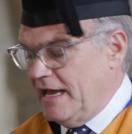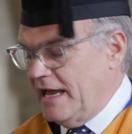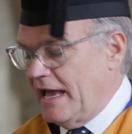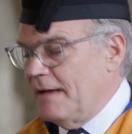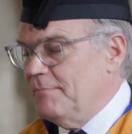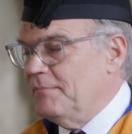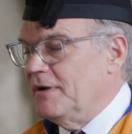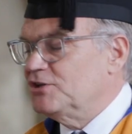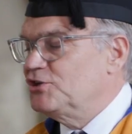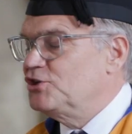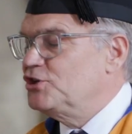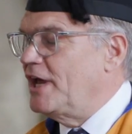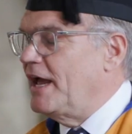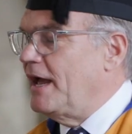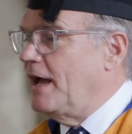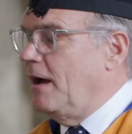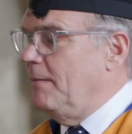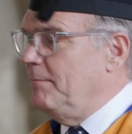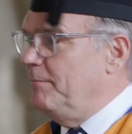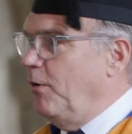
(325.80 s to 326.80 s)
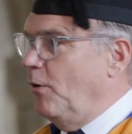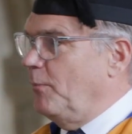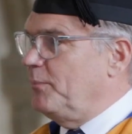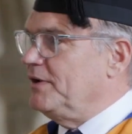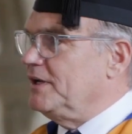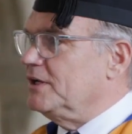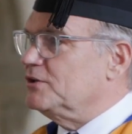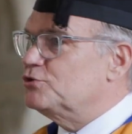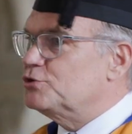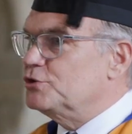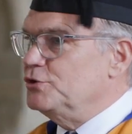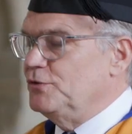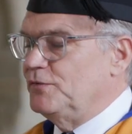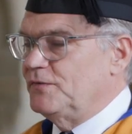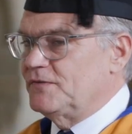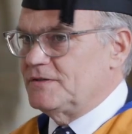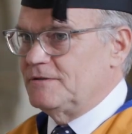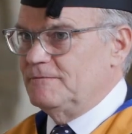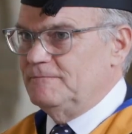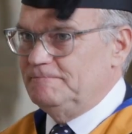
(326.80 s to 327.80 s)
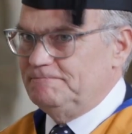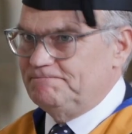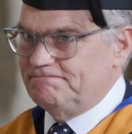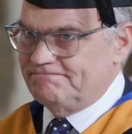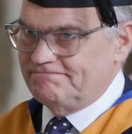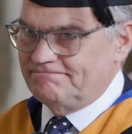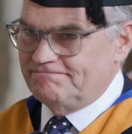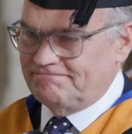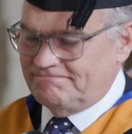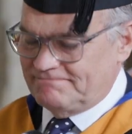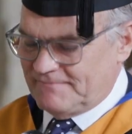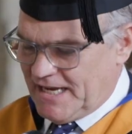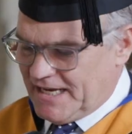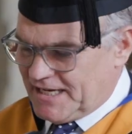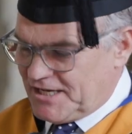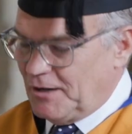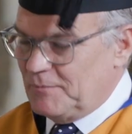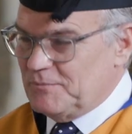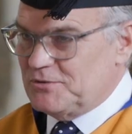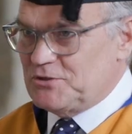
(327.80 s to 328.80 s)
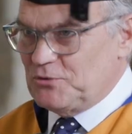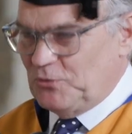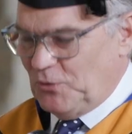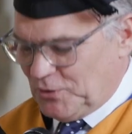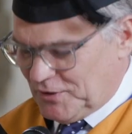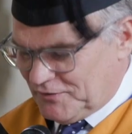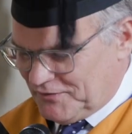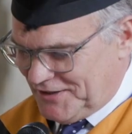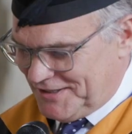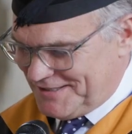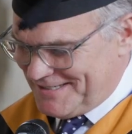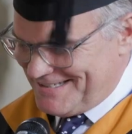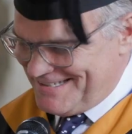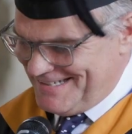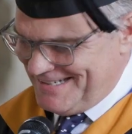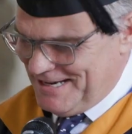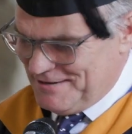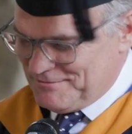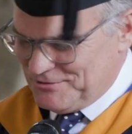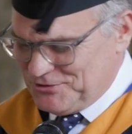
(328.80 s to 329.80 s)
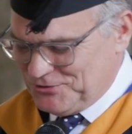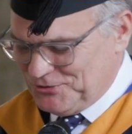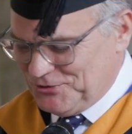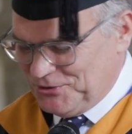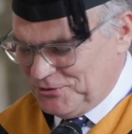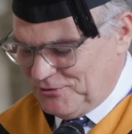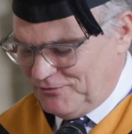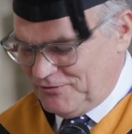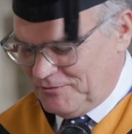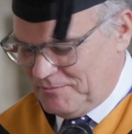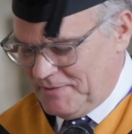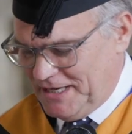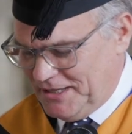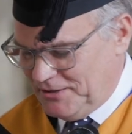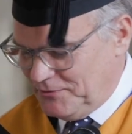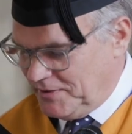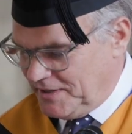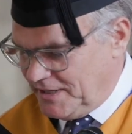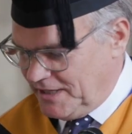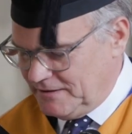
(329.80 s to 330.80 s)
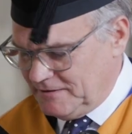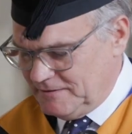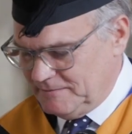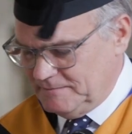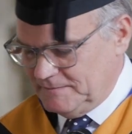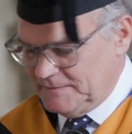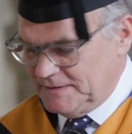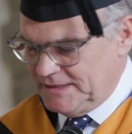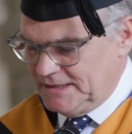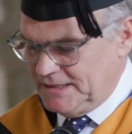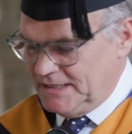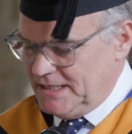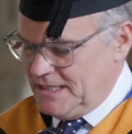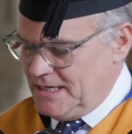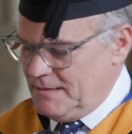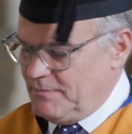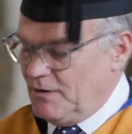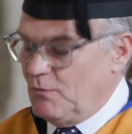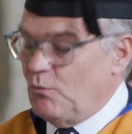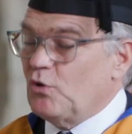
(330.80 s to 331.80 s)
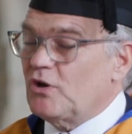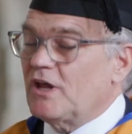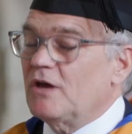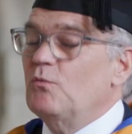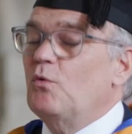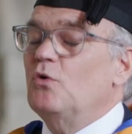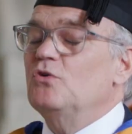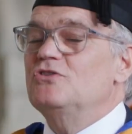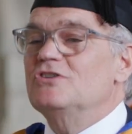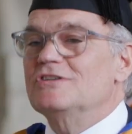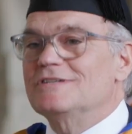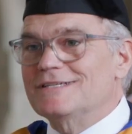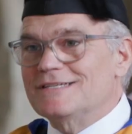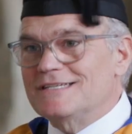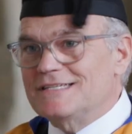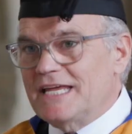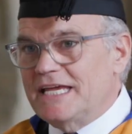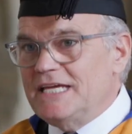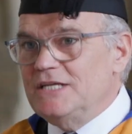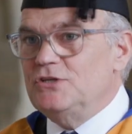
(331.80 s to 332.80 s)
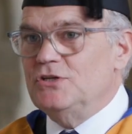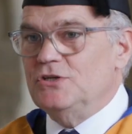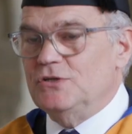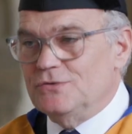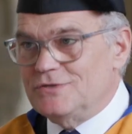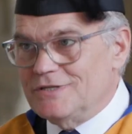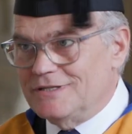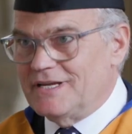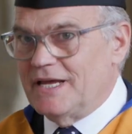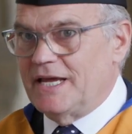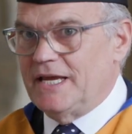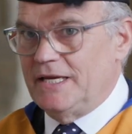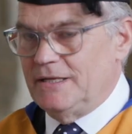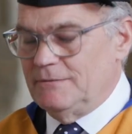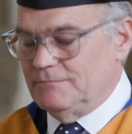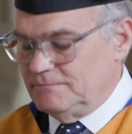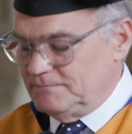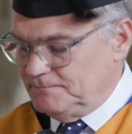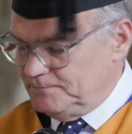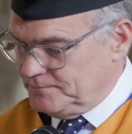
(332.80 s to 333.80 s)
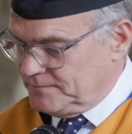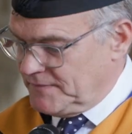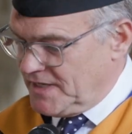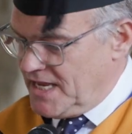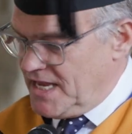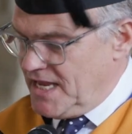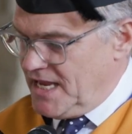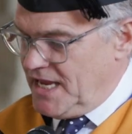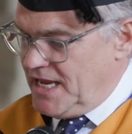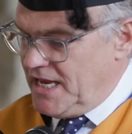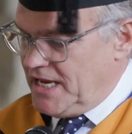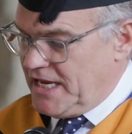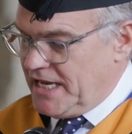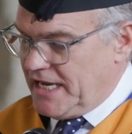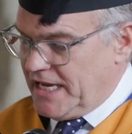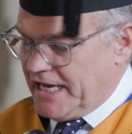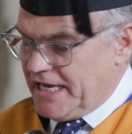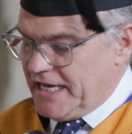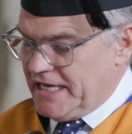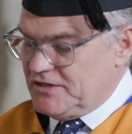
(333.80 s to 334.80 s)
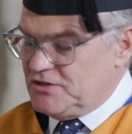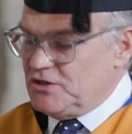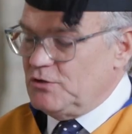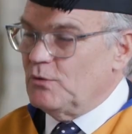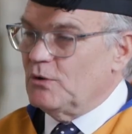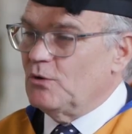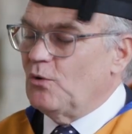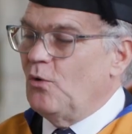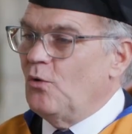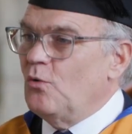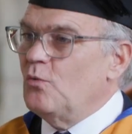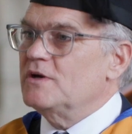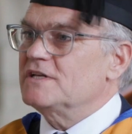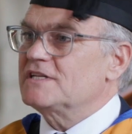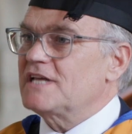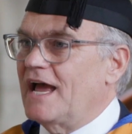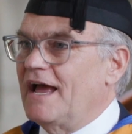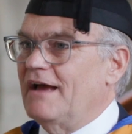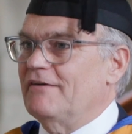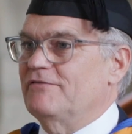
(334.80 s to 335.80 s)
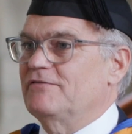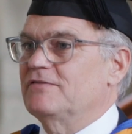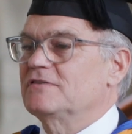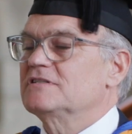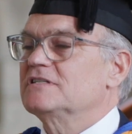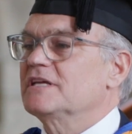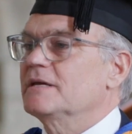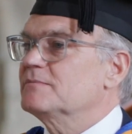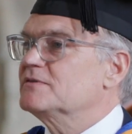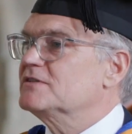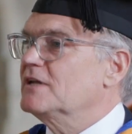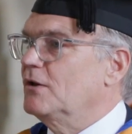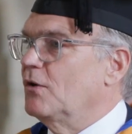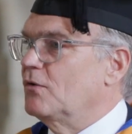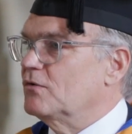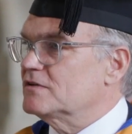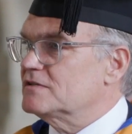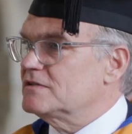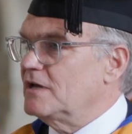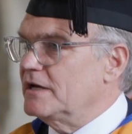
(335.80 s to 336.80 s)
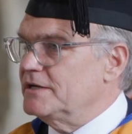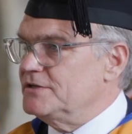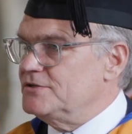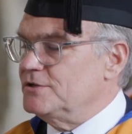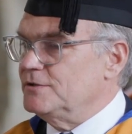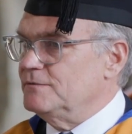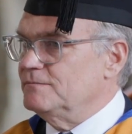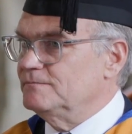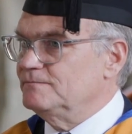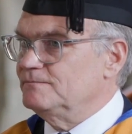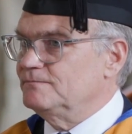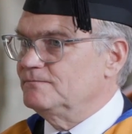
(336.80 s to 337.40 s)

and must share unpopular truths. It comes to all of us. I'm sure you're familiar with it. But what I wanted to say to you today is you will always have CIPS alongside you.